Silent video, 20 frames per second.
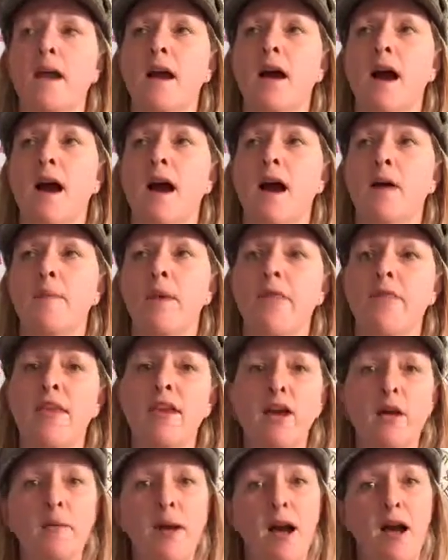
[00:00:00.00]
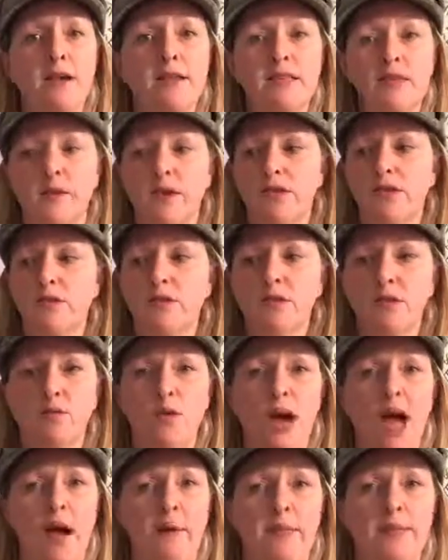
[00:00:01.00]
And then I might ask the question, so
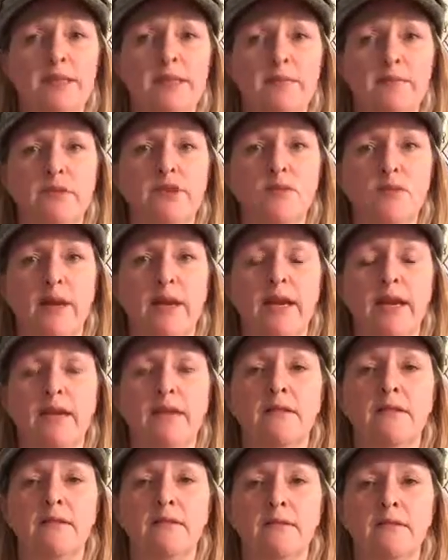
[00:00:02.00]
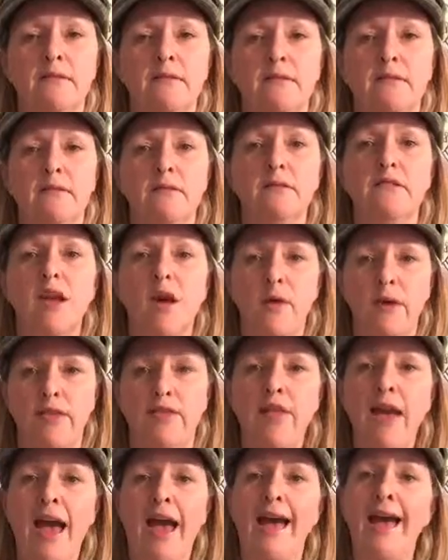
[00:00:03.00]
what happens in between knowing
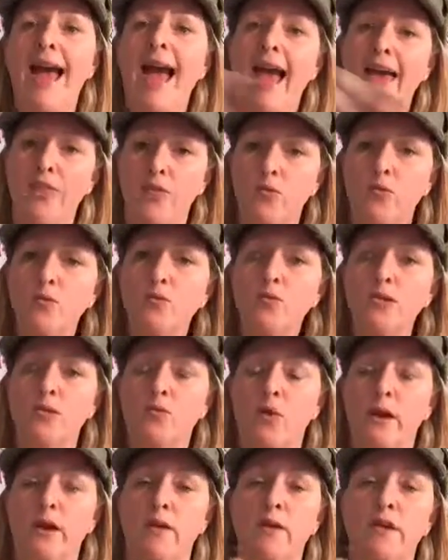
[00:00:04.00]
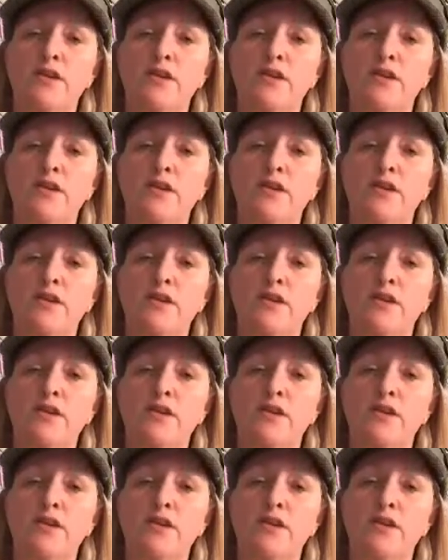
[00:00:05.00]
that, and the water wheel.